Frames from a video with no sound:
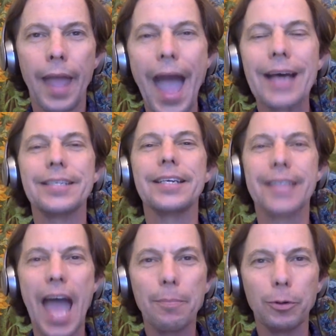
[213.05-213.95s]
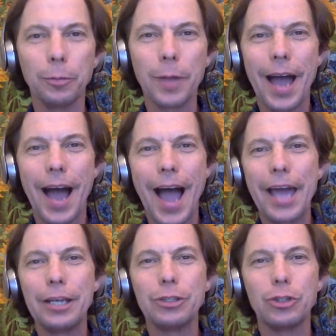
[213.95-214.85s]
as an example, I
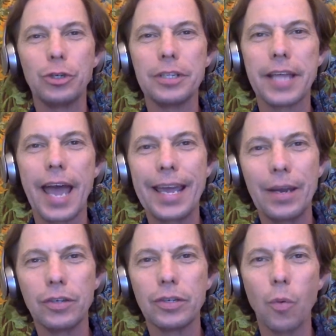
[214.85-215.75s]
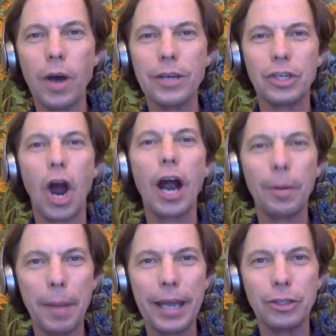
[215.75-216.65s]
had a student that was an art
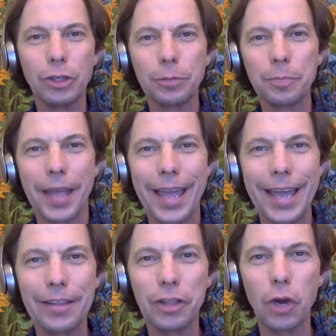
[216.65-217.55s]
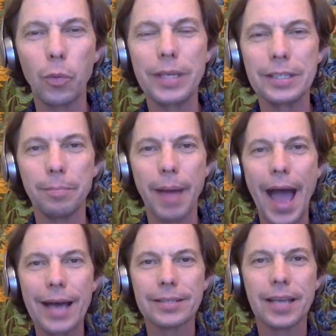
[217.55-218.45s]
major in the recent
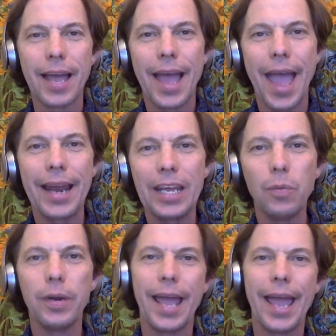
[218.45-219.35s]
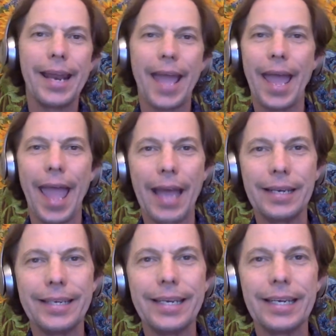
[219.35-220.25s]
past, and he went ahead
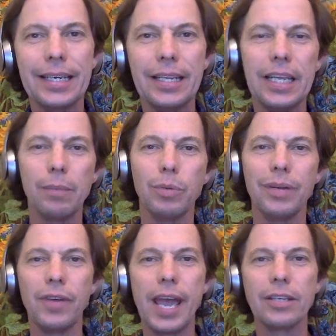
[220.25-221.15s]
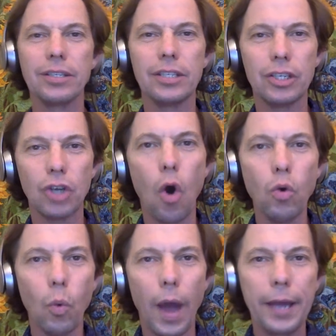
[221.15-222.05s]
and did the abbreviations his
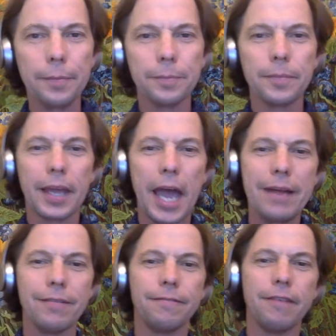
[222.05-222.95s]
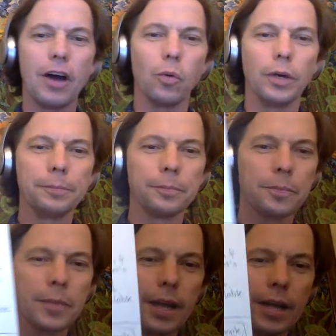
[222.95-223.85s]
own way, kind of a fun one.
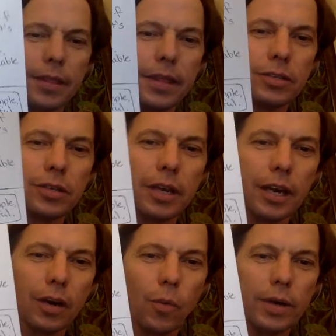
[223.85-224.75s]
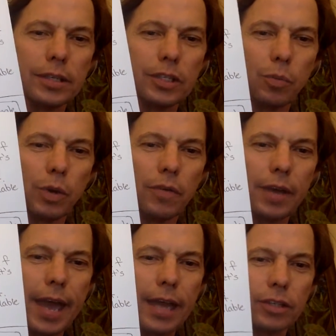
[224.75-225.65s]
This here was his
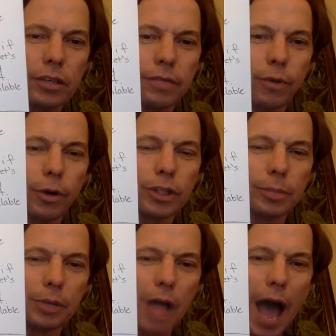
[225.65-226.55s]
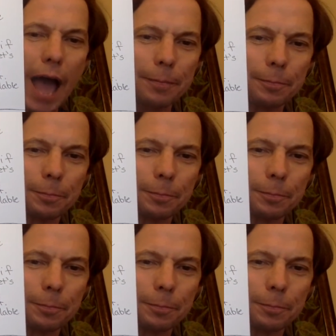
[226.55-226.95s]
abbreviation for supply.